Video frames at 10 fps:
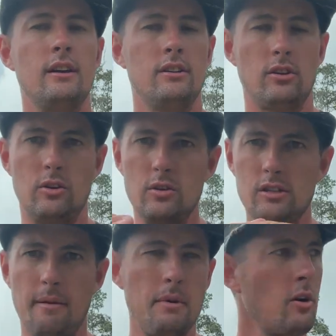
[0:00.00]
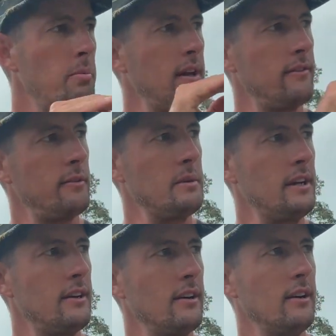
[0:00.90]
So I use that middle pin from
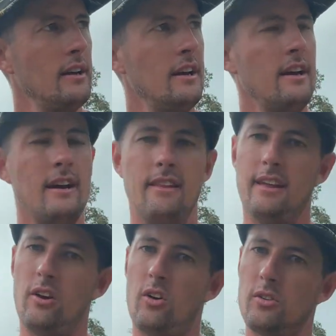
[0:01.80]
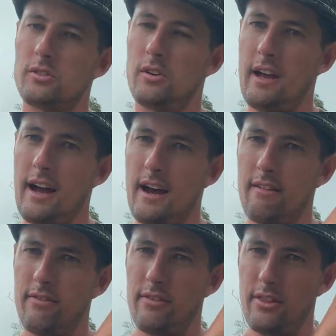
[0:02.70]
here, and then I'll also have
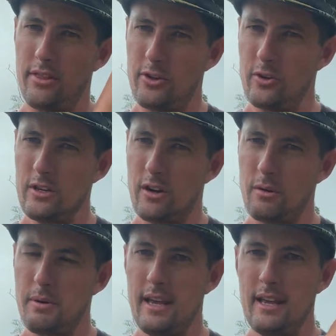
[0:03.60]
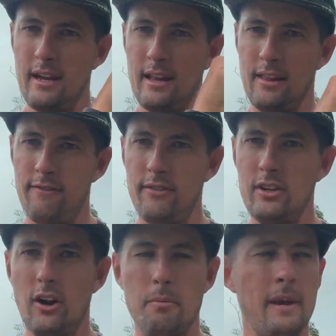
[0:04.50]
the 30-yard pin and the
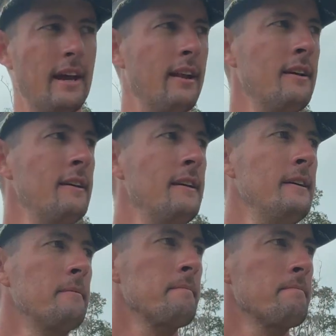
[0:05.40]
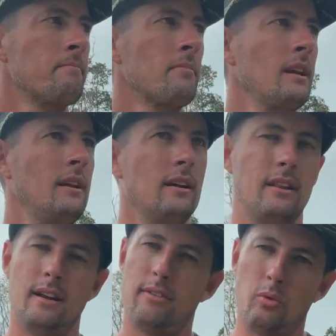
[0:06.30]
50-yard pin. And
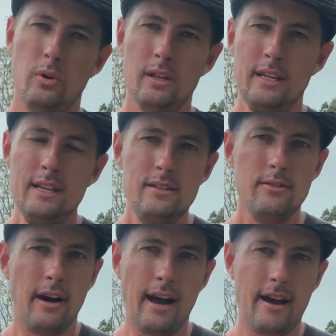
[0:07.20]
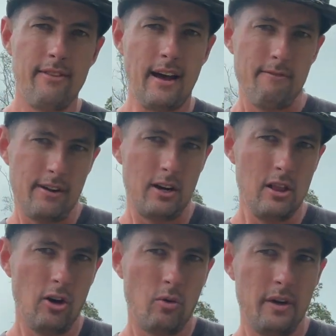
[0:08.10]
then if I really need to, I have that very
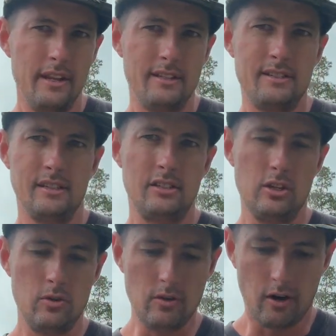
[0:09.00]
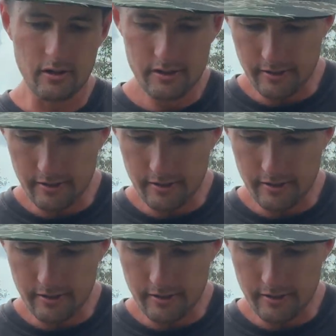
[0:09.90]
low one that's 62 yards.